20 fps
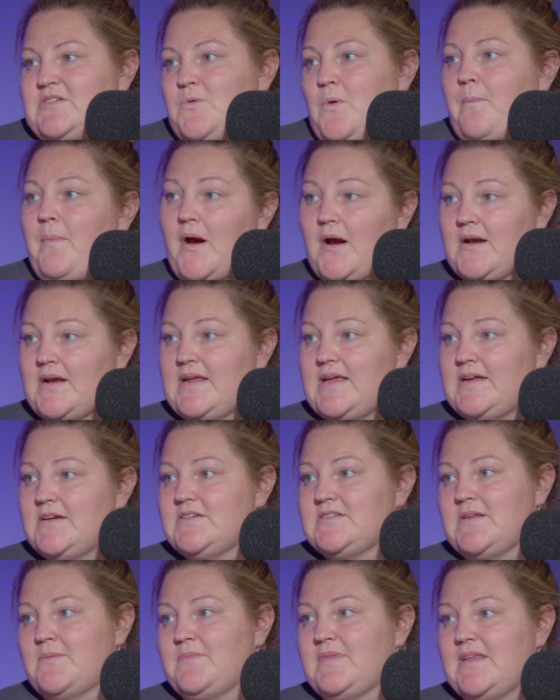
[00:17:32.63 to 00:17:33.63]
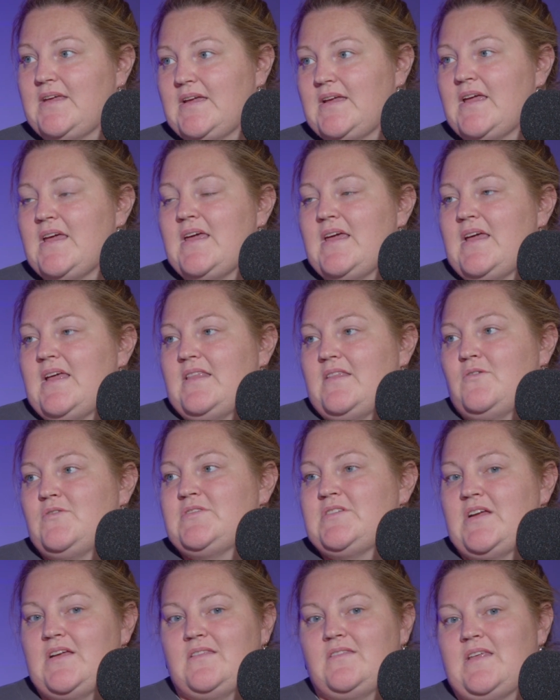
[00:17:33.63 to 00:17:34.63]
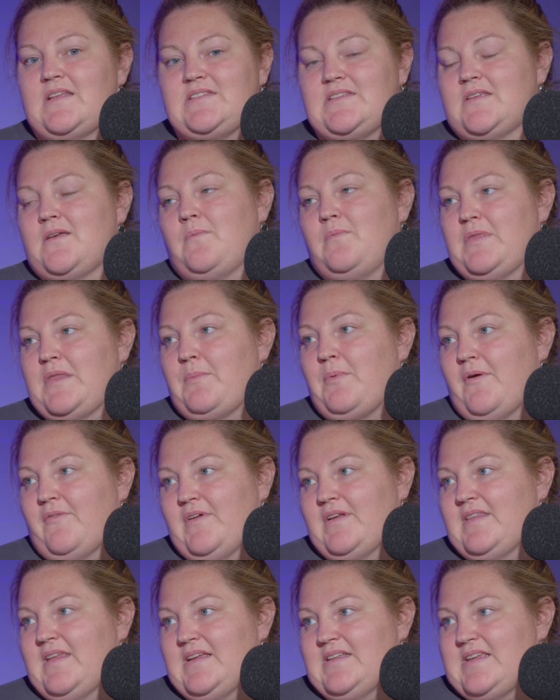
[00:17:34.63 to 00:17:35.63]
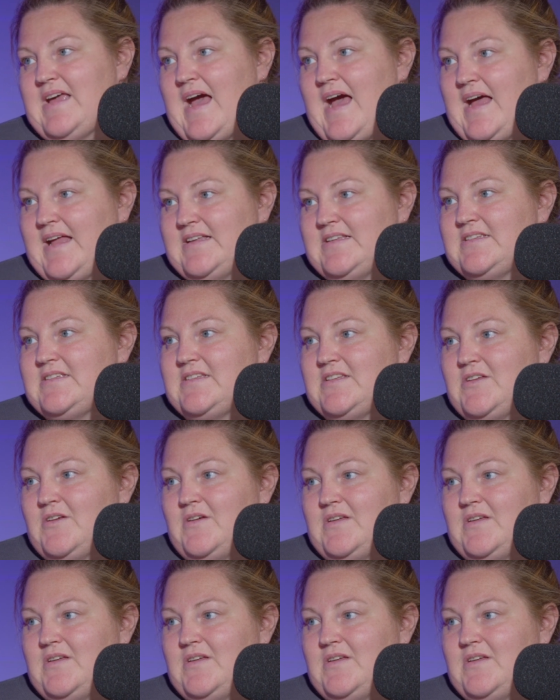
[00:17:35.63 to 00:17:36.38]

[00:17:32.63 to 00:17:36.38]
to a party or something, those are that's a, the perfect thing to add to.